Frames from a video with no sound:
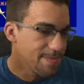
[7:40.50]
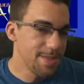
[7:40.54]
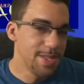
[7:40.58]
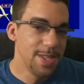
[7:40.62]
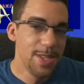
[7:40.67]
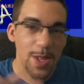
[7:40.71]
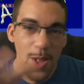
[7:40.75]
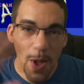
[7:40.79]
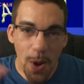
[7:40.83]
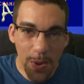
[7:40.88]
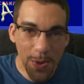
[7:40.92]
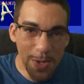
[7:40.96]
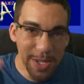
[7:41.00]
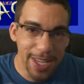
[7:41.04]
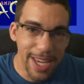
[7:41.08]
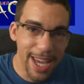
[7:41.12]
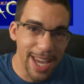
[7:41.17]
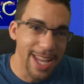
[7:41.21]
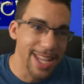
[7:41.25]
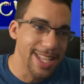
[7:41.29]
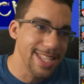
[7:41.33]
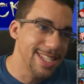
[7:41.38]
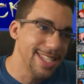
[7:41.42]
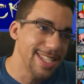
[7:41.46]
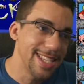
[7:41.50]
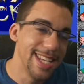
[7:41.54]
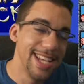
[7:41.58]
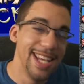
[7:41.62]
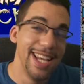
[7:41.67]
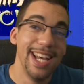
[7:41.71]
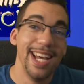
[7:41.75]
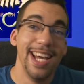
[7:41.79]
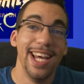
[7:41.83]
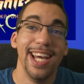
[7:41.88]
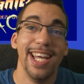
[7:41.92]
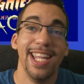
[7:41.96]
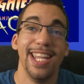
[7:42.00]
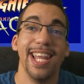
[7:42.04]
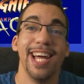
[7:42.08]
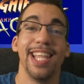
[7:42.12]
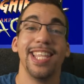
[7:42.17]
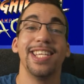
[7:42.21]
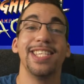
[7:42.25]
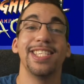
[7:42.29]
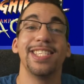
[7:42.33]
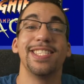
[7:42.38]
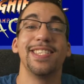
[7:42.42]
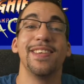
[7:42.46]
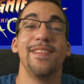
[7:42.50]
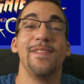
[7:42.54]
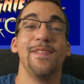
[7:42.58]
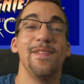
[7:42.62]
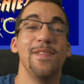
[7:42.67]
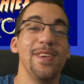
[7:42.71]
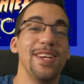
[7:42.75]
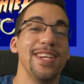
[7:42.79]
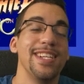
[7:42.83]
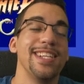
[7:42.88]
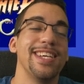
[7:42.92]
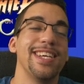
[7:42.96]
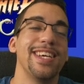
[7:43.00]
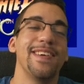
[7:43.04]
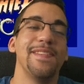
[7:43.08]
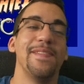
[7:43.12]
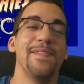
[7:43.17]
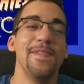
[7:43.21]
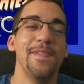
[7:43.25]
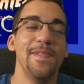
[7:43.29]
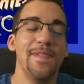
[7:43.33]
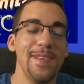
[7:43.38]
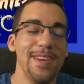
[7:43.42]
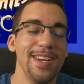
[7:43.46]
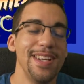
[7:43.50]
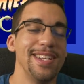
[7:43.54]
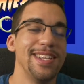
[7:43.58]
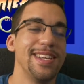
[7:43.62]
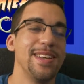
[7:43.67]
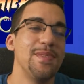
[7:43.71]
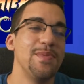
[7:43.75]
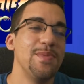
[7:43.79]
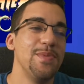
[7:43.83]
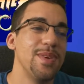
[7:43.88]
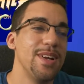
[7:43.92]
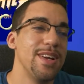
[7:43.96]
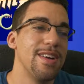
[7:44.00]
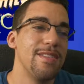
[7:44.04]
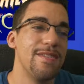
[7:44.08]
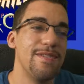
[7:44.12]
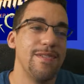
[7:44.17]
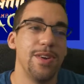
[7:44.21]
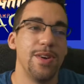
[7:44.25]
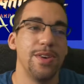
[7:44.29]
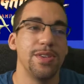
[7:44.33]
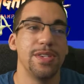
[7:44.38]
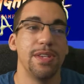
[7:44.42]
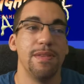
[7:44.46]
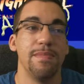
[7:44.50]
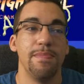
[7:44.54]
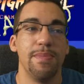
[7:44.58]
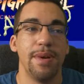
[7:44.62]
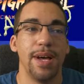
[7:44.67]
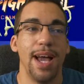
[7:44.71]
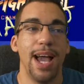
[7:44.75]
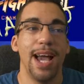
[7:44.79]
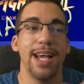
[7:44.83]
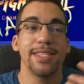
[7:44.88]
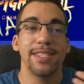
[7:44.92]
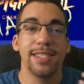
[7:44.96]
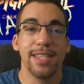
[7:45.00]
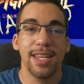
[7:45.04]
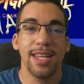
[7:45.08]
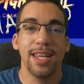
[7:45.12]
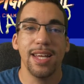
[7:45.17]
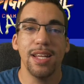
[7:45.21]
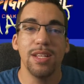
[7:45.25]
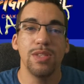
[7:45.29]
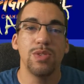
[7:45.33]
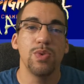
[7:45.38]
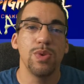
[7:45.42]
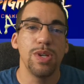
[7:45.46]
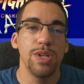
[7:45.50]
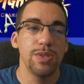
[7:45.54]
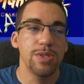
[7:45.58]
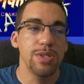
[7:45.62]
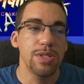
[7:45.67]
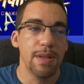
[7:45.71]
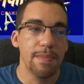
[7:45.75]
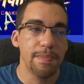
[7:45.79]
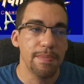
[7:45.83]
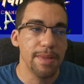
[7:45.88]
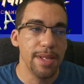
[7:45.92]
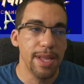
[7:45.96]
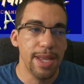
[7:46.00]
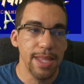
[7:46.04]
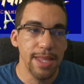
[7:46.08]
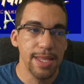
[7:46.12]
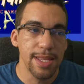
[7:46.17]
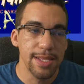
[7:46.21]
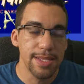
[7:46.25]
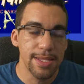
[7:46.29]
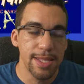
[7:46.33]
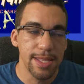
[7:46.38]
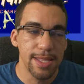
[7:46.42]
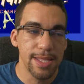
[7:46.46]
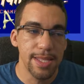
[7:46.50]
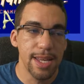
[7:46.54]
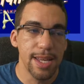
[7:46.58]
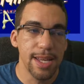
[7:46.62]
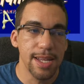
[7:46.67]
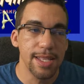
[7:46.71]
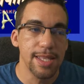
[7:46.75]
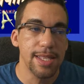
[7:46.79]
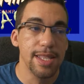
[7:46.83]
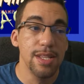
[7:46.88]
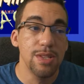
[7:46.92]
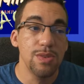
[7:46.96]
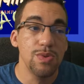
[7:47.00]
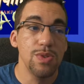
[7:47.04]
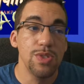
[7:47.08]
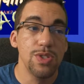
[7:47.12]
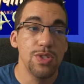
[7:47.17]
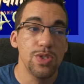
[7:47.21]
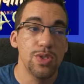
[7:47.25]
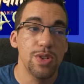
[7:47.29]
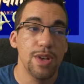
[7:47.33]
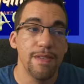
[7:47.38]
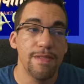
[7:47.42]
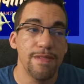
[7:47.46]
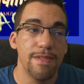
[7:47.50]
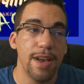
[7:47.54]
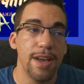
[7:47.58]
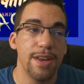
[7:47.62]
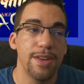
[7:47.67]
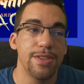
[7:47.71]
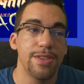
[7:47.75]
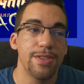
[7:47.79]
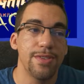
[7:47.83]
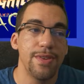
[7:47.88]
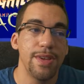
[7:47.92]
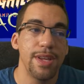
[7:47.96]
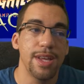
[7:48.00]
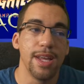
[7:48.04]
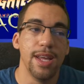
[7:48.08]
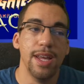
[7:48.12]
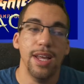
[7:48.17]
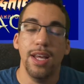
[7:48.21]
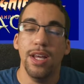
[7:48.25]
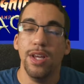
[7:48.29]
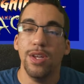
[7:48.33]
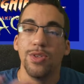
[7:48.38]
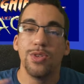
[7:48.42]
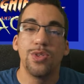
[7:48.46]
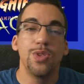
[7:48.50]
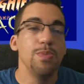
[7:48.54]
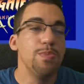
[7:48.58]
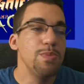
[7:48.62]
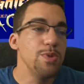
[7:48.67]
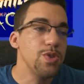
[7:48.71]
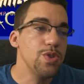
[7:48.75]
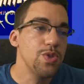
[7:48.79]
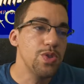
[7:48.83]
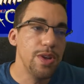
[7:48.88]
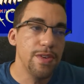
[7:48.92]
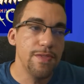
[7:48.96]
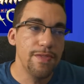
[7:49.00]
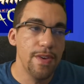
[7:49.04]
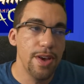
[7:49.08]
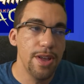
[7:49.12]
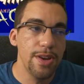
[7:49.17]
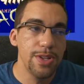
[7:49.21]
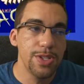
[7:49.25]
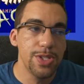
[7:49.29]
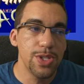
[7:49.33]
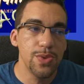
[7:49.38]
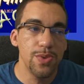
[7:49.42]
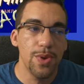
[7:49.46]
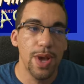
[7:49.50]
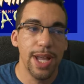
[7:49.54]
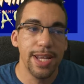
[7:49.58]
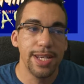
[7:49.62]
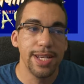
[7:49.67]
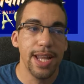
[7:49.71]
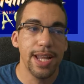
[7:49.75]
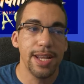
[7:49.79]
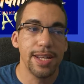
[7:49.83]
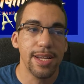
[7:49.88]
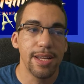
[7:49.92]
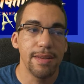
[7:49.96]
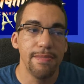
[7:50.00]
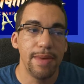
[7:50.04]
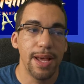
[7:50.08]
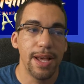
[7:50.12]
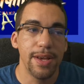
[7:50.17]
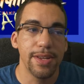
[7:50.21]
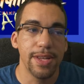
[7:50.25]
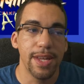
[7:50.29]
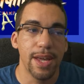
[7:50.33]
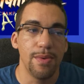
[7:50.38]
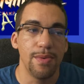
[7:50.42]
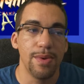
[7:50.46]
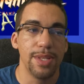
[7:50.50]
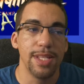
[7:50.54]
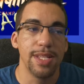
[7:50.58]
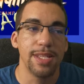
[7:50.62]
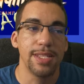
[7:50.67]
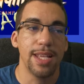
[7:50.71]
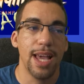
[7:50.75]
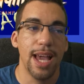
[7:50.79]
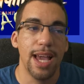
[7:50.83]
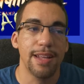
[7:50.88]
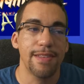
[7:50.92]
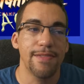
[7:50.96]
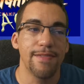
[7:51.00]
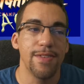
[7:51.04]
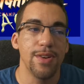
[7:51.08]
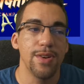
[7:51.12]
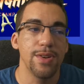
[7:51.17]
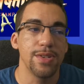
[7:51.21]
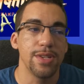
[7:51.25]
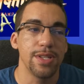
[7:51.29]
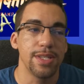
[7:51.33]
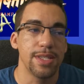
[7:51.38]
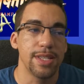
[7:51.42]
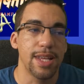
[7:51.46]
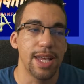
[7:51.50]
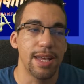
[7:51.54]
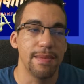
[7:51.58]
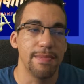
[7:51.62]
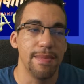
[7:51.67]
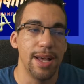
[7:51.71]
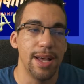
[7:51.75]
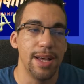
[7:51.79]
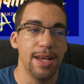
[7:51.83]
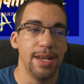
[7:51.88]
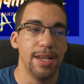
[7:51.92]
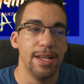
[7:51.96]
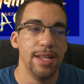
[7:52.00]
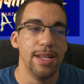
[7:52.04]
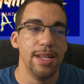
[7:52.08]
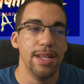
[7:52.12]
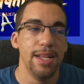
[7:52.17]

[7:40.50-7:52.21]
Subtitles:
No chance. Now this is a really, really weird version, but as kids we used to play this and think this was Street Fighter 3. Super Street Fighter 2 had not come out yet when these hacked versions came out.